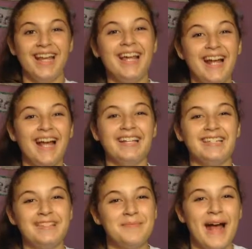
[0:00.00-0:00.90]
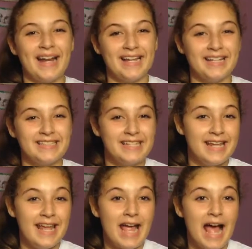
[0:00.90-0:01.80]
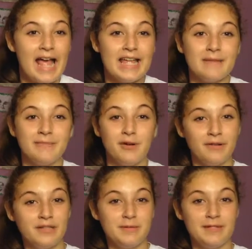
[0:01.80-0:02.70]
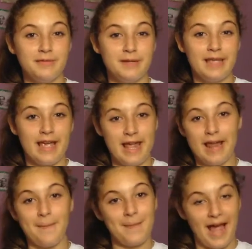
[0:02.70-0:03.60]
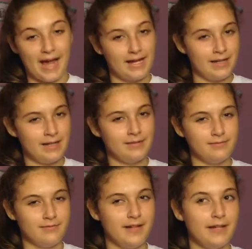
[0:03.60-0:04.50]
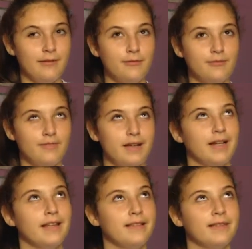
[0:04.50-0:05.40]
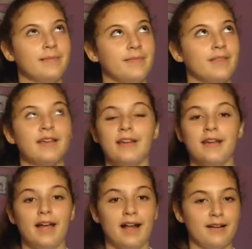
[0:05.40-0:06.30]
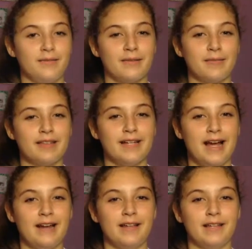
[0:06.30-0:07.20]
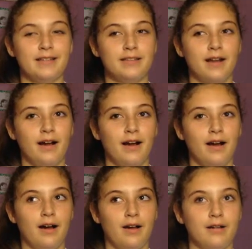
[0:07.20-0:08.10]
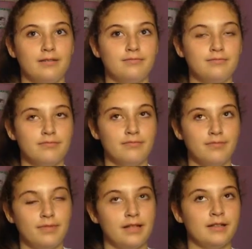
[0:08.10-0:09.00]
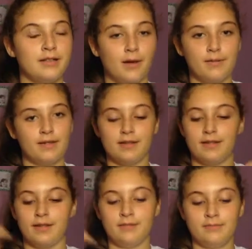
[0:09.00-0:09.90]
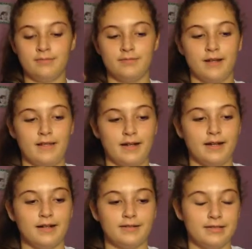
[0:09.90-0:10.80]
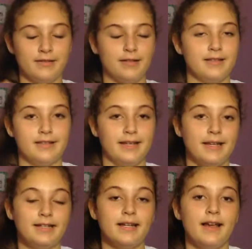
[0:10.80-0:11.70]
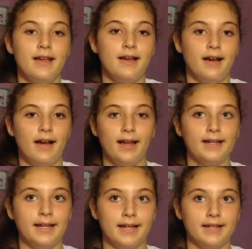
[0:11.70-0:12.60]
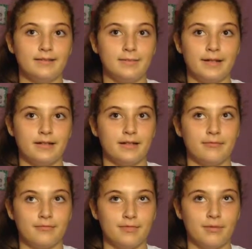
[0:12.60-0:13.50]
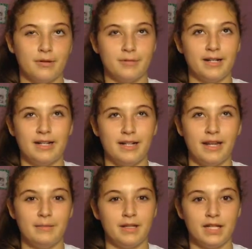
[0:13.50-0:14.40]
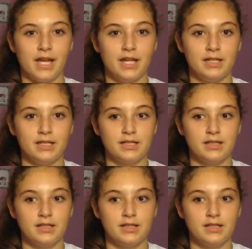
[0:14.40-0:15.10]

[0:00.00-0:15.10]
Hey guys, it's Maddie, and today I am going to be doing a packing video, I guess. I don't know really what the title is. It's obviously right there. You can see it. I can't, because I don't know what I'm going to name it yet.